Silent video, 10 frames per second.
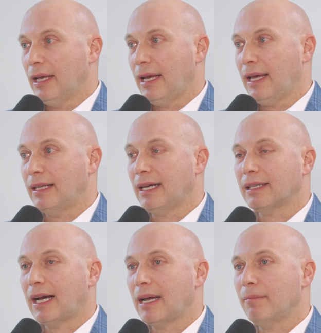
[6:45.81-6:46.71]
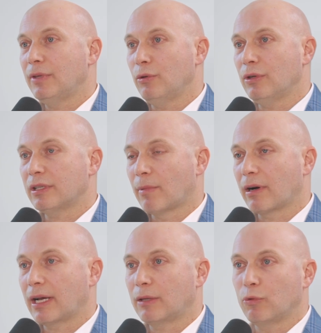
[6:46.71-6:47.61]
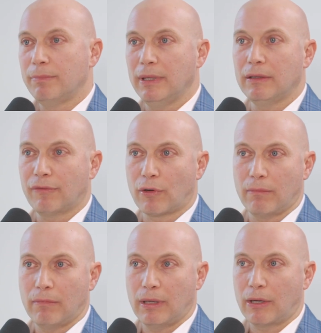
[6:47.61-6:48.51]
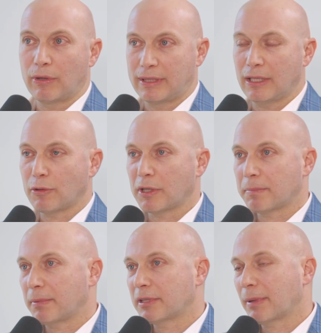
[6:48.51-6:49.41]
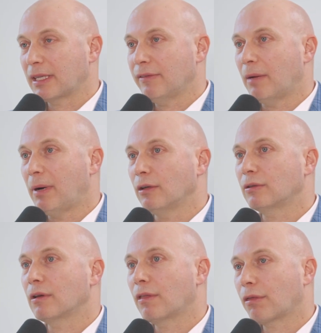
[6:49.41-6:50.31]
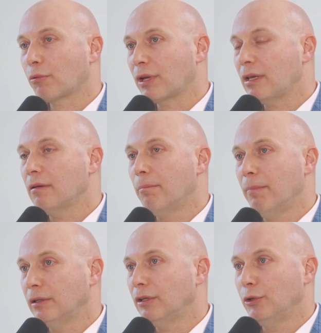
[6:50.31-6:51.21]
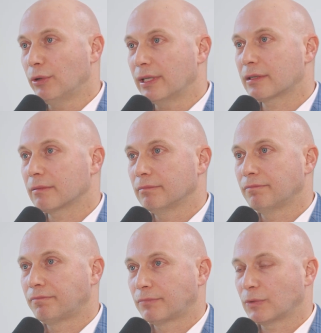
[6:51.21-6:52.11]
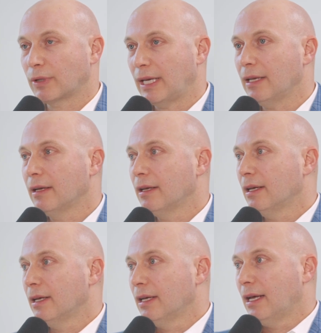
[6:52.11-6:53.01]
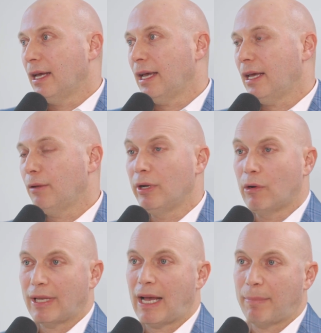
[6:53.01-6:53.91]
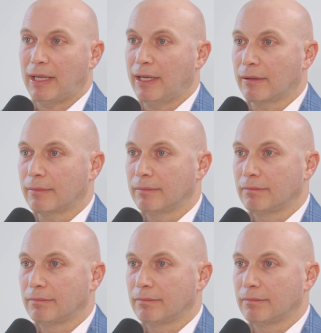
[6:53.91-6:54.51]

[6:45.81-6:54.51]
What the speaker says: And at that time, the US market was built from a residential perspective about 3 million units, okay? And we know what happened later.